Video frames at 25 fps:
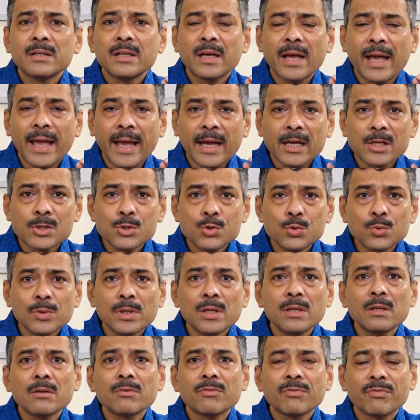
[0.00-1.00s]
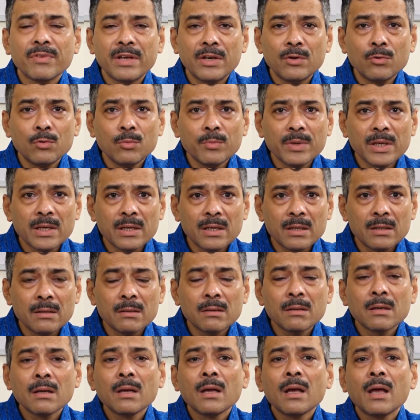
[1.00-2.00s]
the actual
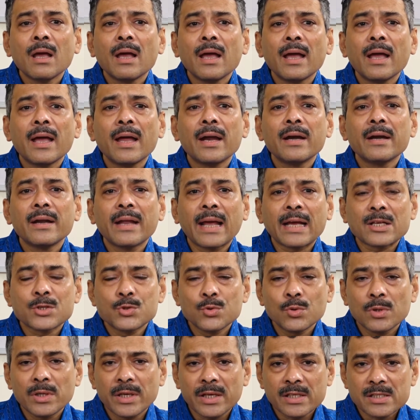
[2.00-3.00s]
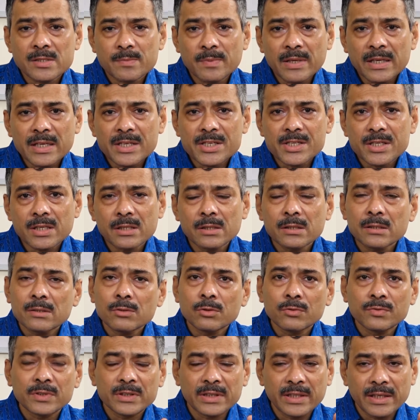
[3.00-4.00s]
phenomenon and actual explanation
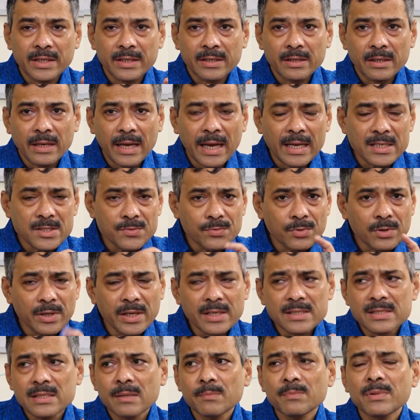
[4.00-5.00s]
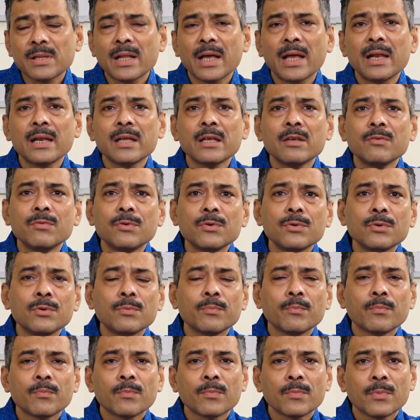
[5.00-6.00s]
over there. As for example, I will give you
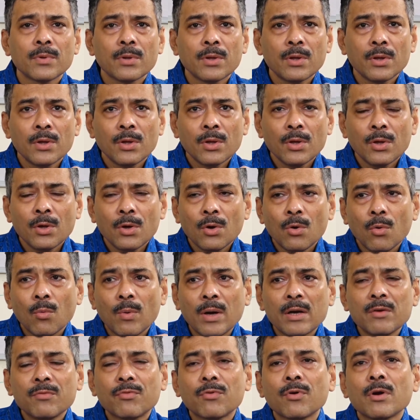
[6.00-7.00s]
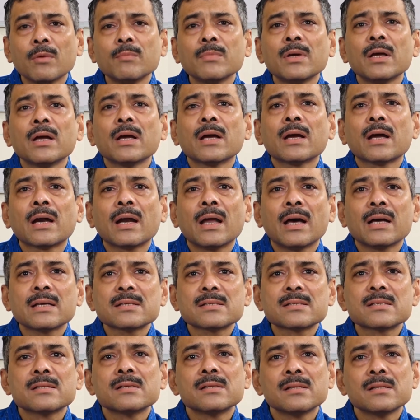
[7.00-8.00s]
one from class